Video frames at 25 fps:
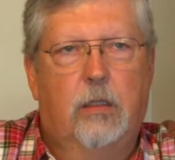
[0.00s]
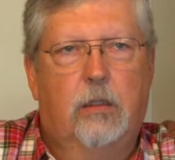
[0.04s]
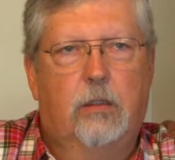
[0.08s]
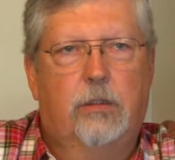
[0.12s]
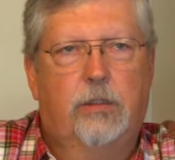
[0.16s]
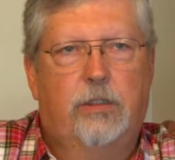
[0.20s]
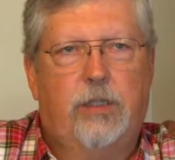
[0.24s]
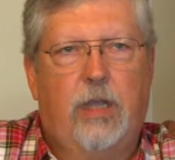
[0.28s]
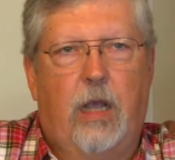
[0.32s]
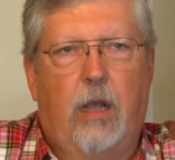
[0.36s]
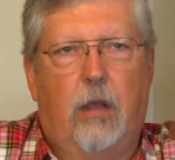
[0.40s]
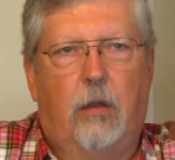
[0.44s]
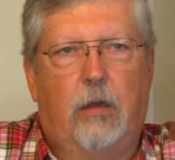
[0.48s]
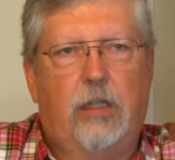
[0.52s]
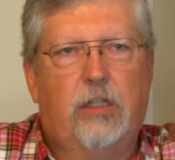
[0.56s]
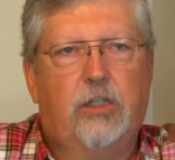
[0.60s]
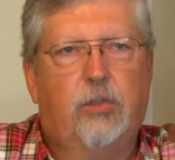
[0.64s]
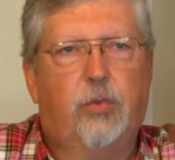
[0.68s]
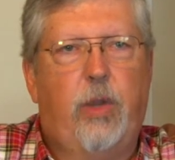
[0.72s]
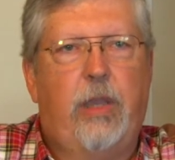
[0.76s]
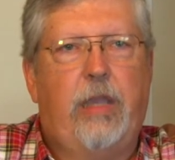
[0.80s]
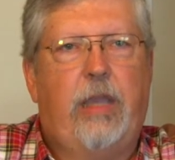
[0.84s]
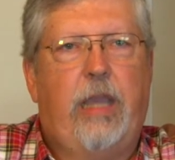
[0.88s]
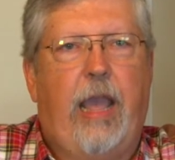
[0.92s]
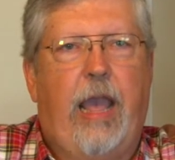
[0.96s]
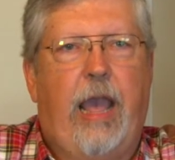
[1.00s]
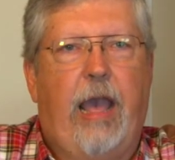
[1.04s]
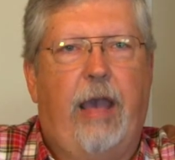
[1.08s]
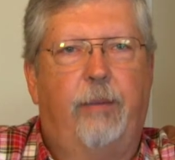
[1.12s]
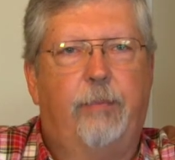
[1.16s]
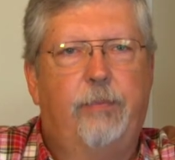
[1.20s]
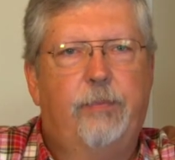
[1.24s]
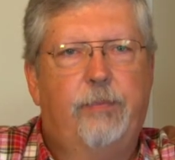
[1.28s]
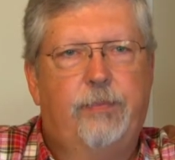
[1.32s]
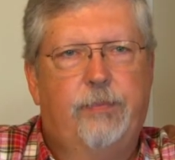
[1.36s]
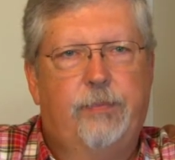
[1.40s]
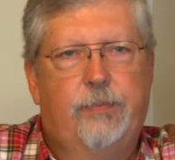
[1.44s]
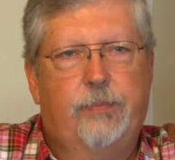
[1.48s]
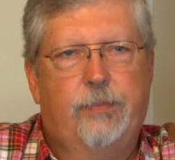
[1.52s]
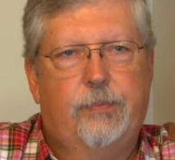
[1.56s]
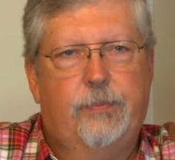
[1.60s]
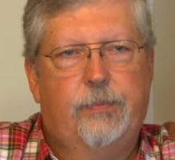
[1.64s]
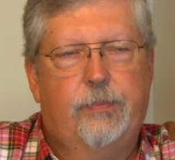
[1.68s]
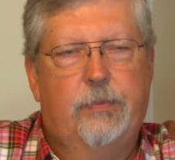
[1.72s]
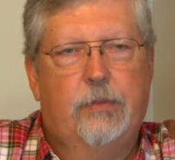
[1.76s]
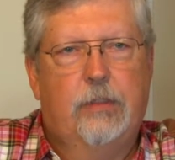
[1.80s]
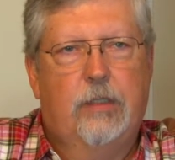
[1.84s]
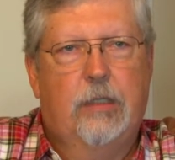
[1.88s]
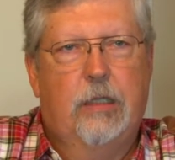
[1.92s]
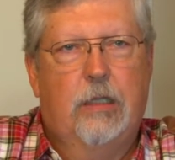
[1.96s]
So let's recap.
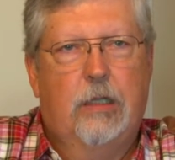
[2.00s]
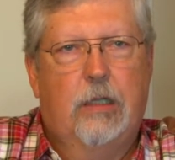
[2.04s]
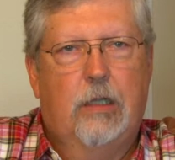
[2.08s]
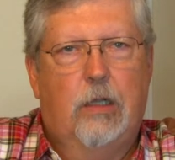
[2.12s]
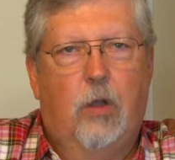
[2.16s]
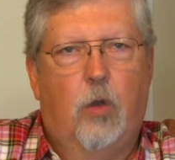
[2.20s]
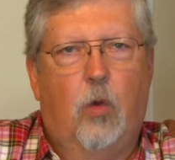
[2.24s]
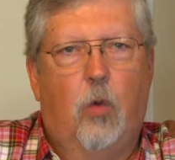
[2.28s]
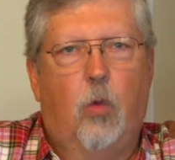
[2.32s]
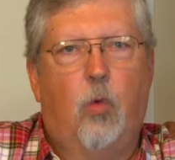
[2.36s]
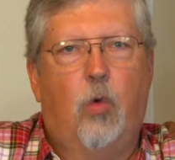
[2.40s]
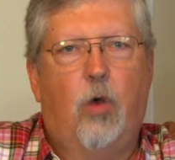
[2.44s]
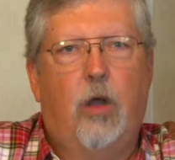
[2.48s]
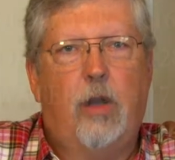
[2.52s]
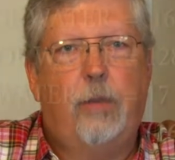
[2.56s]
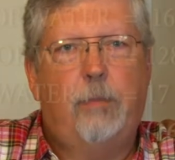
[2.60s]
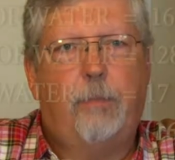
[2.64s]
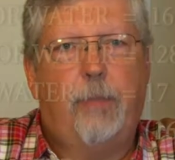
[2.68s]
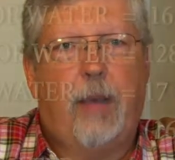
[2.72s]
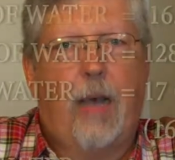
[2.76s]
1